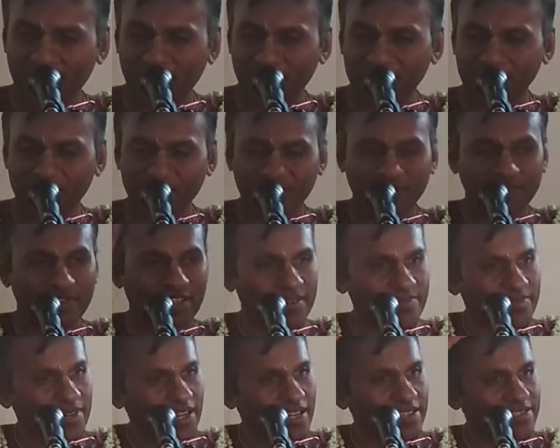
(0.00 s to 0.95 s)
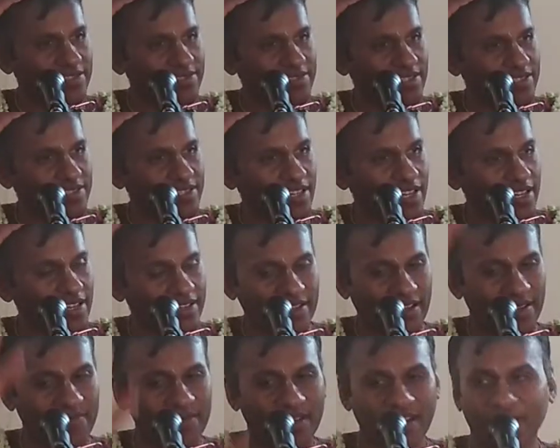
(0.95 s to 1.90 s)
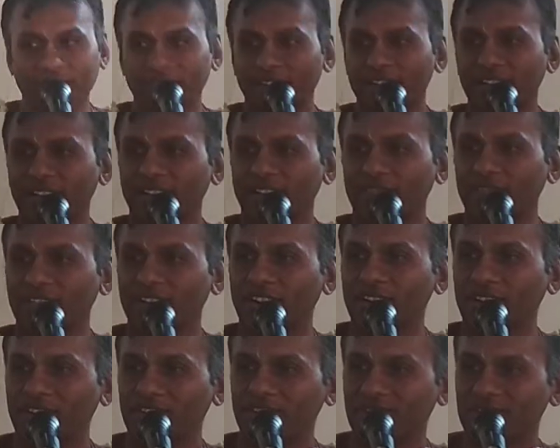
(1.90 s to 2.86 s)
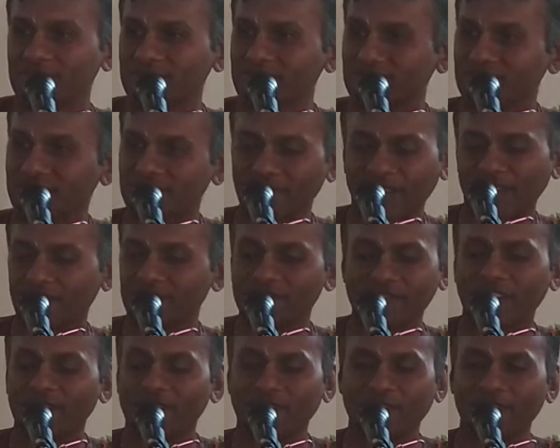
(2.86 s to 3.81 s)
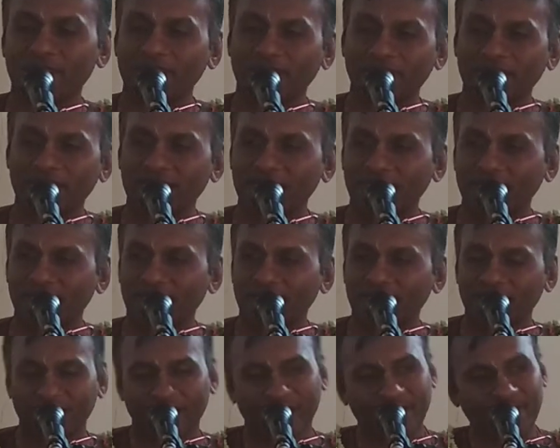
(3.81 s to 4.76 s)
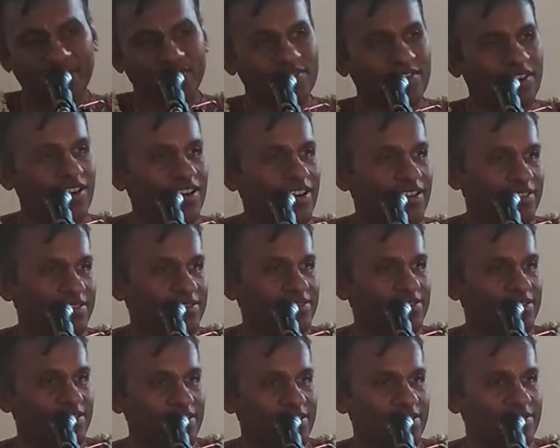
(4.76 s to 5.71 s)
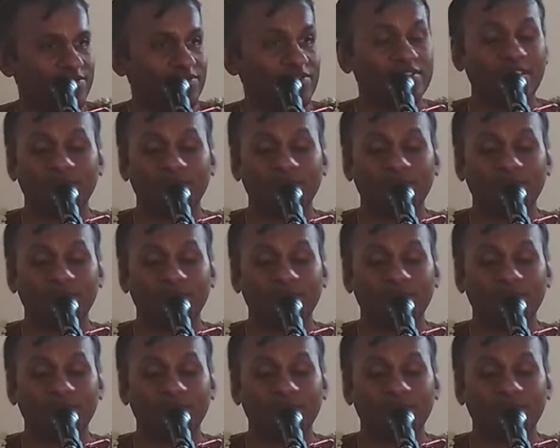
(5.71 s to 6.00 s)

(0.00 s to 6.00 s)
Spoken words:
he just used to keep like this and say, I'm an offender, I will not touch this. It's not for me. Give it to the Lord. So